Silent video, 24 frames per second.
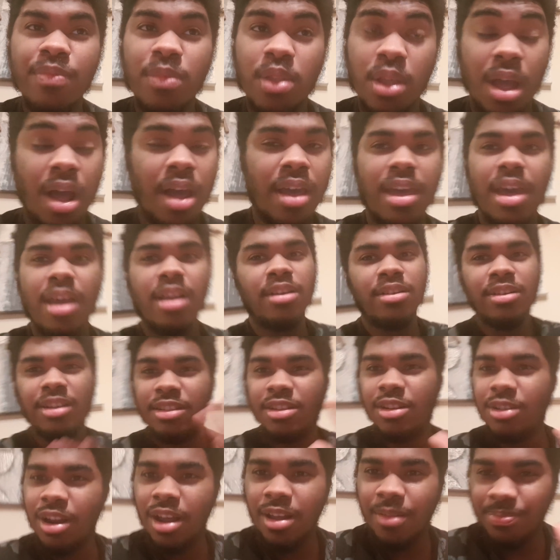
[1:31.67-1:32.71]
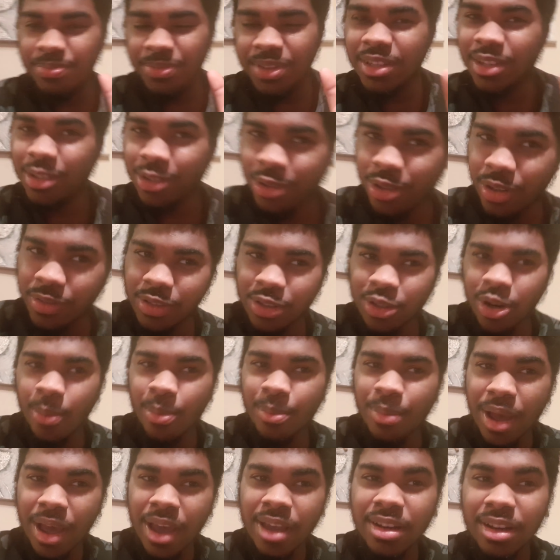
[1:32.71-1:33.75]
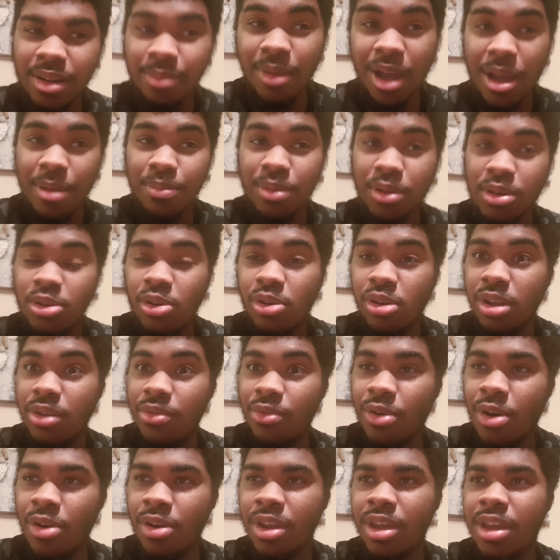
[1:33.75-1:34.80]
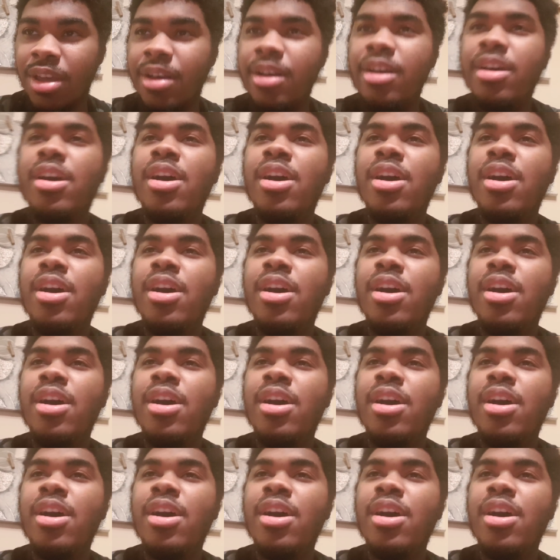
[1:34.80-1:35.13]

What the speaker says: Again, these are just off the top of my head. I might be totally wrong here.